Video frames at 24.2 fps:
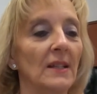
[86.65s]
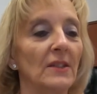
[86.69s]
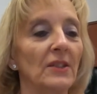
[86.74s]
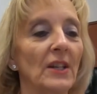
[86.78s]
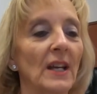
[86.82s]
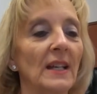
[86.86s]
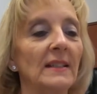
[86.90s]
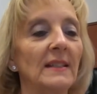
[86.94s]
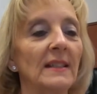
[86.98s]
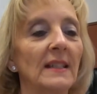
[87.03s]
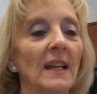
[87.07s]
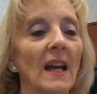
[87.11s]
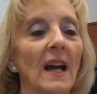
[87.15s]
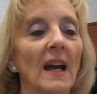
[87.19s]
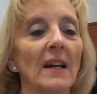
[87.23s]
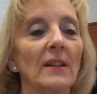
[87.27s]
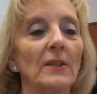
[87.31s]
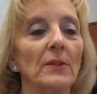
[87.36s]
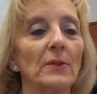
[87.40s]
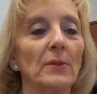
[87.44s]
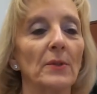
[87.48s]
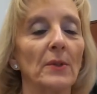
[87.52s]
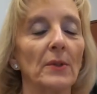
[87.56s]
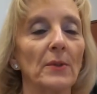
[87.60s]

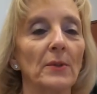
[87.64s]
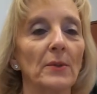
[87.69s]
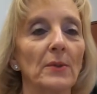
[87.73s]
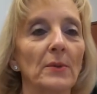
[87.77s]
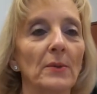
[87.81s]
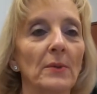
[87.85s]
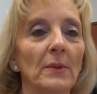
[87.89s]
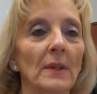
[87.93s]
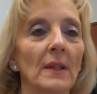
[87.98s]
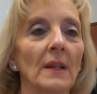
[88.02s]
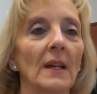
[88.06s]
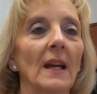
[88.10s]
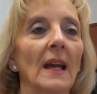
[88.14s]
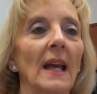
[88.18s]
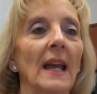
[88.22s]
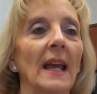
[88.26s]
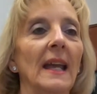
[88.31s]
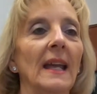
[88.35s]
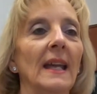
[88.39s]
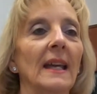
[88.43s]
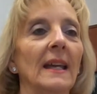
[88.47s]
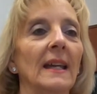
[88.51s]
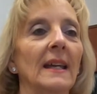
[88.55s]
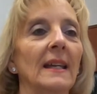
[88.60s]
JCI grew
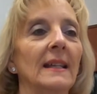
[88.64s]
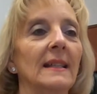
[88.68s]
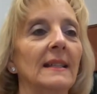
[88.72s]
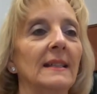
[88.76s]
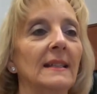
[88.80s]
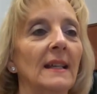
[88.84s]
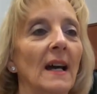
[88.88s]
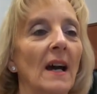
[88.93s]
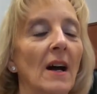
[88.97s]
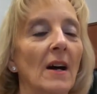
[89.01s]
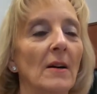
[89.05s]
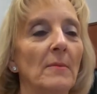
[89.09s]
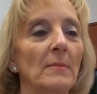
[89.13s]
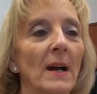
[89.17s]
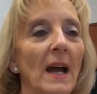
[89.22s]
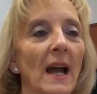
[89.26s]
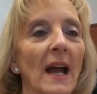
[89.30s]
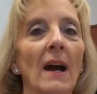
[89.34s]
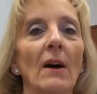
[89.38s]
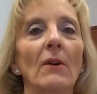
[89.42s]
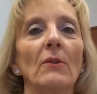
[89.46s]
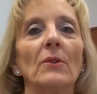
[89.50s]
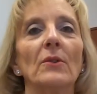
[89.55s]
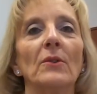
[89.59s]
and um,
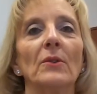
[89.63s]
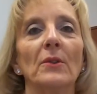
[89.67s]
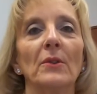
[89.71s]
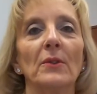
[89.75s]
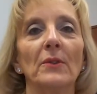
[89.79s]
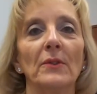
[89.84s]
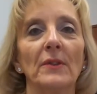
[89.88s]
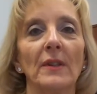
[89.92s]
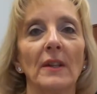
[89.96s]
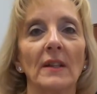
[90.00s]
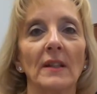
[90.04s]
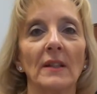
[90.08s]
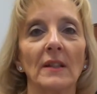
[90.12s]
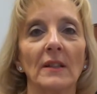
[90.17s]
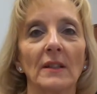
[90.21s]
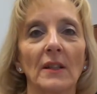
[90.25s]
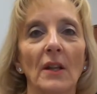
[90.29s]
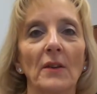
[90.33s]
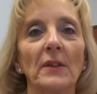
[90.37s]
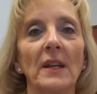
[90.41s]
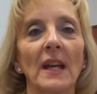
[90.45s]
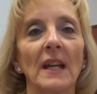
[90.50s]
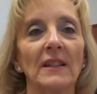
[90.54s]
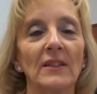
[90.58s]
outgrew the
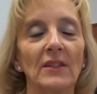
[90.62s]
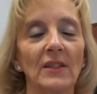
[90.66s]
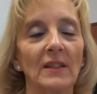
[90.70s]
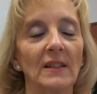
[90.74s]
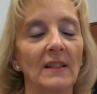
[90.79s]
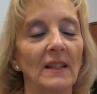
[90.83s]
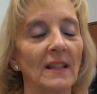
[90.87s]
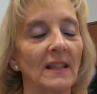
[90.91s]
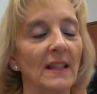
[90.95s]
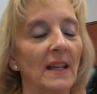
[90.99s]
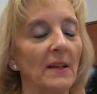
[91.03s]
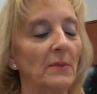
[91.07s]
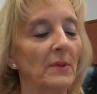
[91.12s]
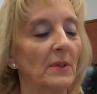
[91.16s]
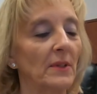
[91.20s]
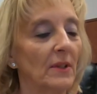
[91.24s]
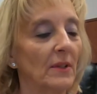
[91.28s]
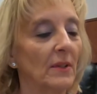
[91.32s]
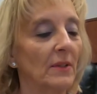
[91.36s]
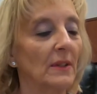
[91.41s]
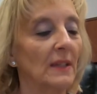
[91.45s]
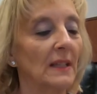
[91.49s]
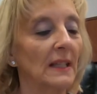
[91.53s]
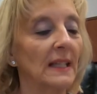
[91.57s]
location that they were
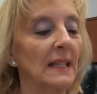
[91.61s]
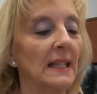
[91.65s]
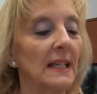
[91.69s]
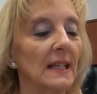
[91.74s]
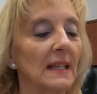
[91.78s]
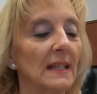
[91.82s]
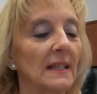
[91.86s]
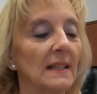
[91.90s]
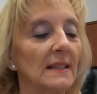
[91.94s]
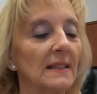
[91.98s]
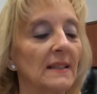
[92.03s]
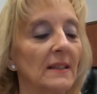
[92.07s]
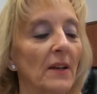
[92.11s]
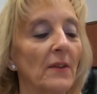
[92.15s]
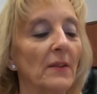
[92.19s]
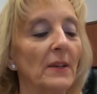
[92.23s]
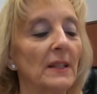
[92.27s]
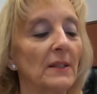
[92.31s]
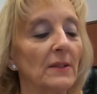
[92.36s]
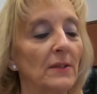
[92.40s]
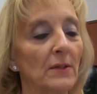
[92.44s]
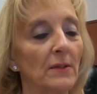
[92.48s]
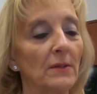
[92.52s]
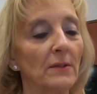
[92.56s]
currently in. So
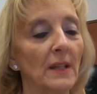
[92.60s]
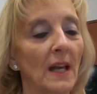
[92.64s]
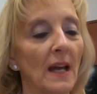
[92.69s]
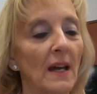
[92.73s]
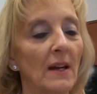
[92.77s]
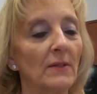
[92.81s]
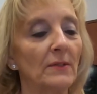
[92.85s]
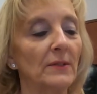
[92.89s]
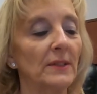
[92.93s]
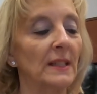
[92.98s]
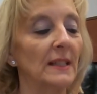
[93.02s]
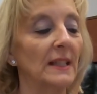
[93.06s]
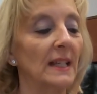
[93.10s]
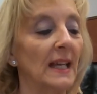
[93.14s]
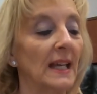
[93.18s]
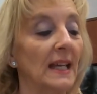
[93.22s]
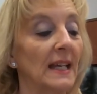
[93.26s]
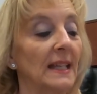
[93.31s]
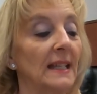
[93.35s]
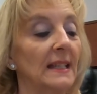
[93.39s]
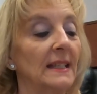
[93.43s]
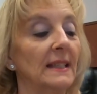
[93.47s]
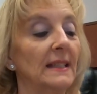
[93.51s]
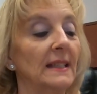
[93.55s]
in
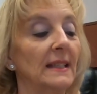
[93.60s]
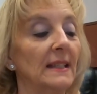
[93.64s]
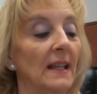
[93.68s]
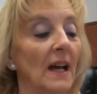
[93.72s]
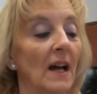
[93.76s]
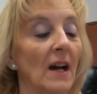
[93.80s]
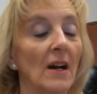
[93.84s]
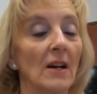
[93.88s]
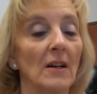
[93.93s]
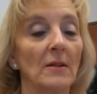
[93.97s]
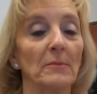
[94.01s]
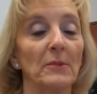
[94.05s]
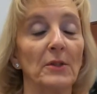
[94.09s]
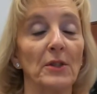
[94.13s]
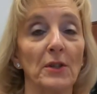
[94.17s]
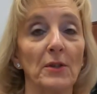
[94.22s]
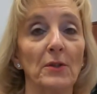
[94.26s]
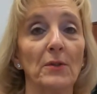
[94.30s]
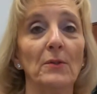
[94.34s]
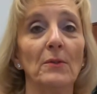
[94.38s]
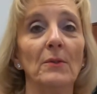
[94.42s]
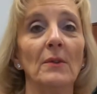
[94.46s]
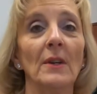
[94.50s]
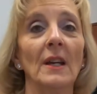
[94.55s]
2002,
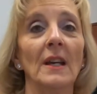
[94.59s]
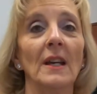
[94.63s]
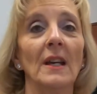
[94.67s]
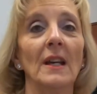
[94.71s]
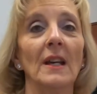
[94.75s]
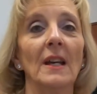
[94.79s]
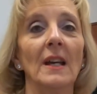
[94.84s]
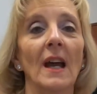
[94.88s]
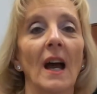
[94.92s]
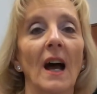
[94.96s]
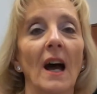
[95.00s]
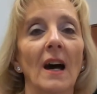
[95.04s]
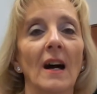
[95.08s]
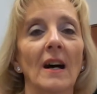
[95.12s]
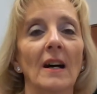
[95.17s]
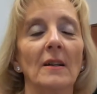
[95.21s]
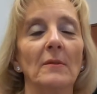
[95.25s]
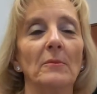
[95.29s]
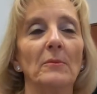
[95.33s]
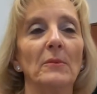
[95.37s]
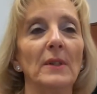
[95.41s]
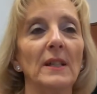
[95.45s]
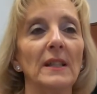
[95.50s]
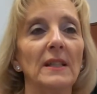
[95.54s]
um,
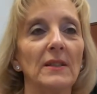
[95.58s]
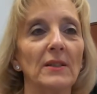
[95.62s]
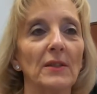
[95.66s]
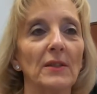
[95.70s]
um, we